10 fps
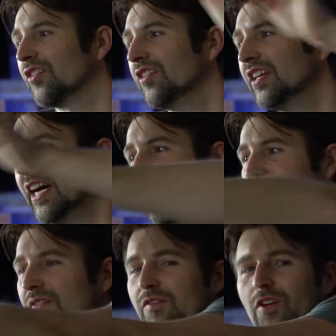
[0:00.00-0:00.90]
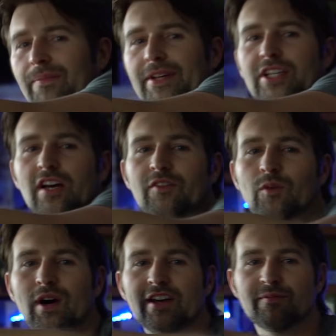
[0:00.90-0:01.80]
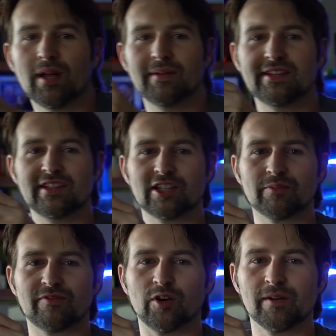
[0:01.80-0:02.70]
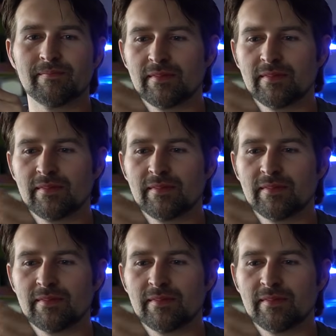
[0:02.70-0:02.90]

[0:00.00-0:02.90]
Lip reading: So you guys, if you followed my channel for a while, you've probably seen this before.